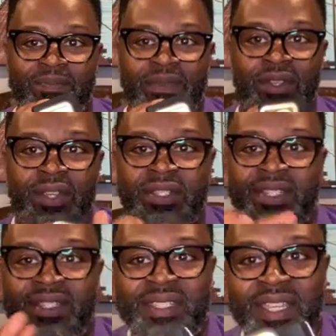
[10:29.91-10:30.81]
Look at the
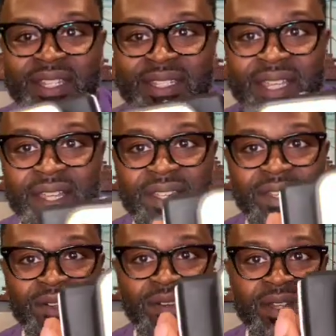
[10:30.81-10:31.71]

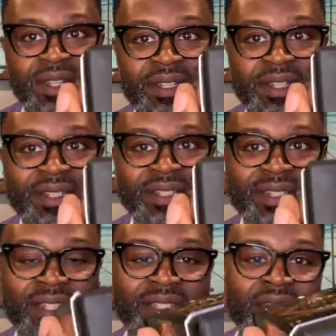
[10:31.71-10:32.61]
detailing on it. Look at the
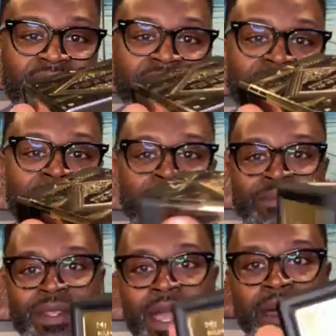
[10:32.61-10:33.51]
detailing.
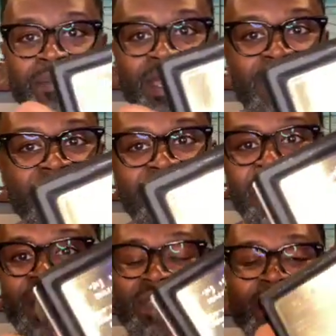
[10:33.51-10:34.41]
I mean,
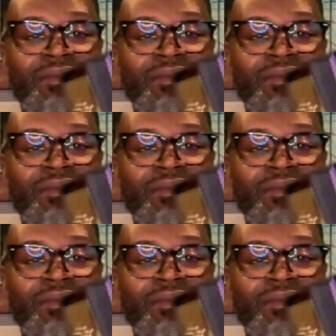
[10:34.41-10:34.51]
it